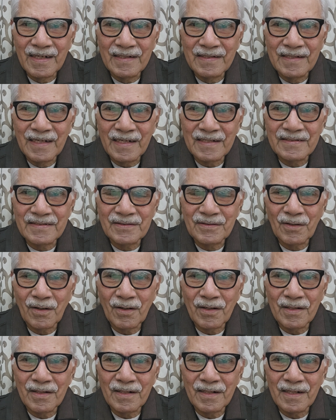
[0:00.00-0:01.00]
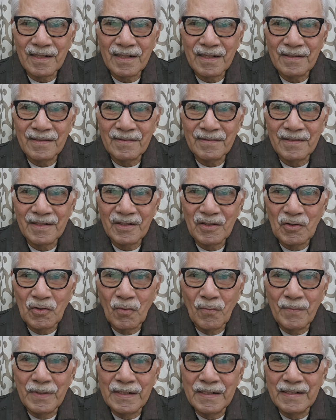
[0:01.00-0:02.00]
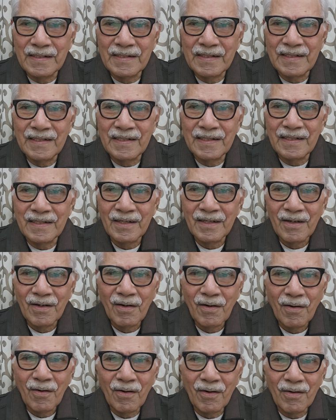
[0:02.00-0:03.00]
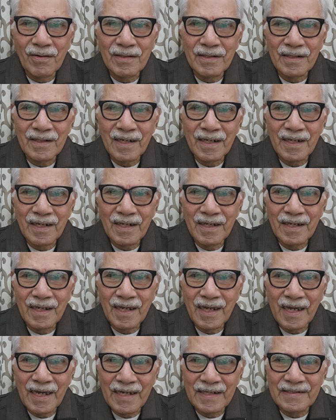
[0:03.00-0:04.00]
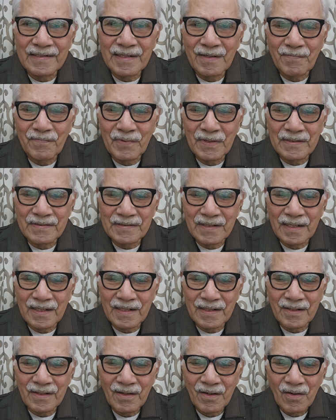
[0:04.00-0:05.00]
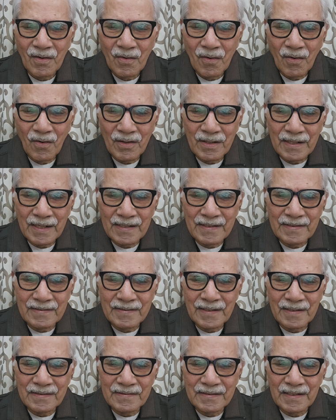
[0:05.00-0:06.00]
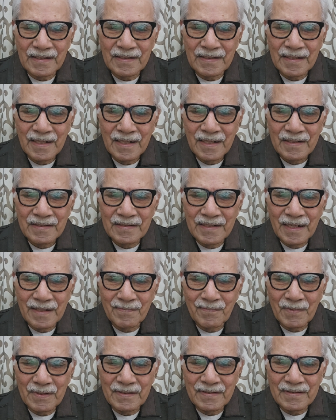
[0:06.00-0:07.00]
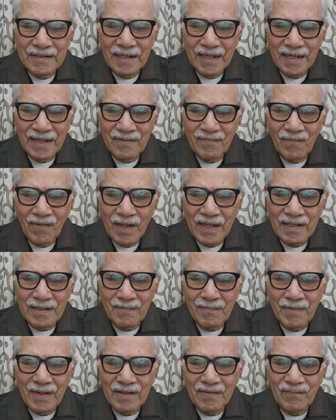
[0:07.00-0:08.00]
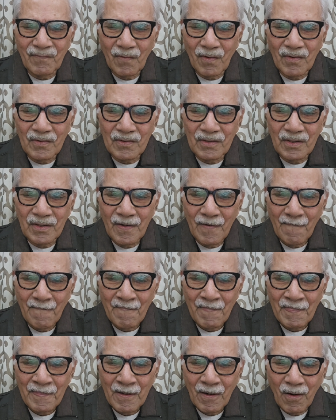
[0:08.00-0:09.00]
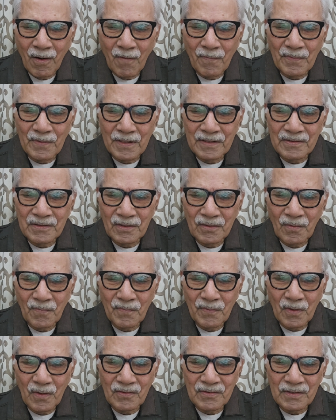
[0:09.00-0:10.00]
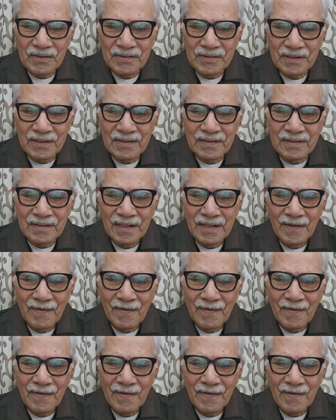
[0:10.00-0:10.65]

dust or humidity or high temperature or any such thing. That means the environment for the operation of processes